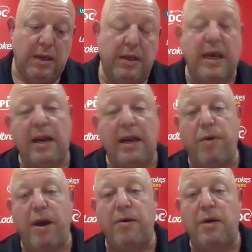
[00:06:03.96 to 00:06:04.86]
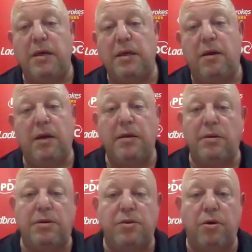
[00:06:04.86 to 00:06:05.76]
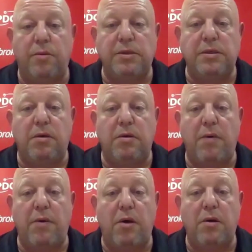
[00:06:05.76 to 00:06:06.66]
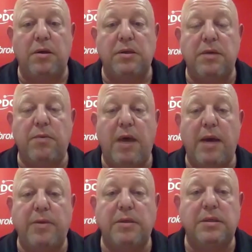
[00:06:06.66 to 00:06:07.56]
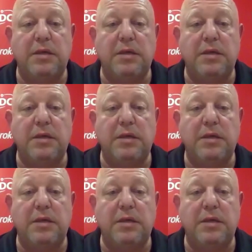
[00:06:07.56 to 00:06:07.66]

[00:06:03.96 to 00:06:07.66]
calendar out, and I'll enter the tournaments, and I'll go along and see what happens.